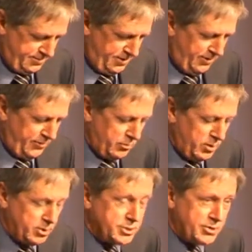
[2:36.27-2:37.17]
of the
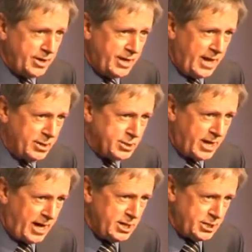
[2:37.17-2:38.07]
world's greenhouse
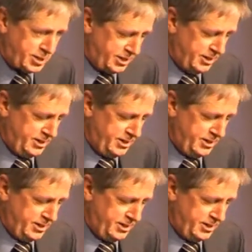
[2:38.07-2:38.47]
gas.